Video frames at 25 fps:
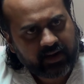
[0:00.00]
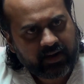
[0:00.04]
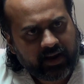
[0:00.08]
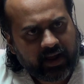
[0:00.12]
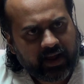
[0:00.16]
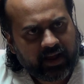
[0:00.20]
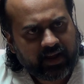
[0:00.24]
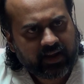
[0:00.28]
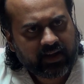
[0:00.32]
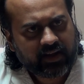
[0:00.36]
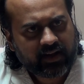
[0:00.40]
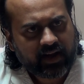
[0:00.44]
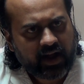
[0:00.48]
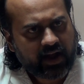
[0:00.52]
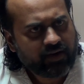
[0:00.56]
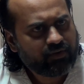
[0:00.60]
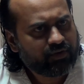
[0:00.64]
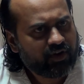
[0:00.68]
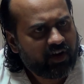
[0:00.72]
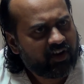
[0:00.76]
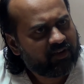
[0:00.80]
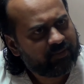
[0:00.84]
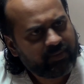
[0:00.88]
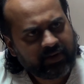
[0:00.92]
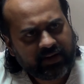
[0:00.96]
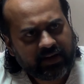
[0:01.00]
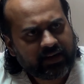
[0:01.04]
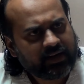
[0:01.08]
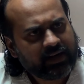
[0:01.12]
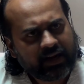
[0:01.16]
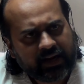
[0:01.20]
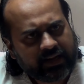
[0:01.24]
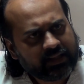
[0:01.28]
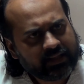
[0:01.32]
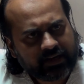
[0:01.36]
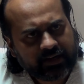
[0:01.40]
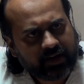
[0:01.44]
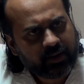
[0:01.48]
rank, I would have been in
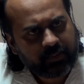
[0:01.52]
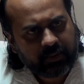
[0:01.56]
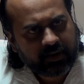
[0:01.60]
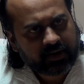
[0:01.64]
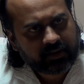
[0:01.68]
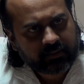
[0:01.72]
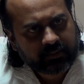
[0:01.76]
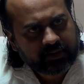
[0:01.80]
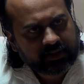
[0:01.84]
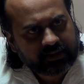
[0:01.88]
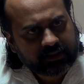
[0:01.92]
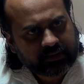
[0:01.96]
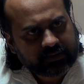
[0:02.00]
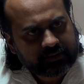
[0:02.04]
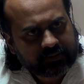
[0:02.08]
another department.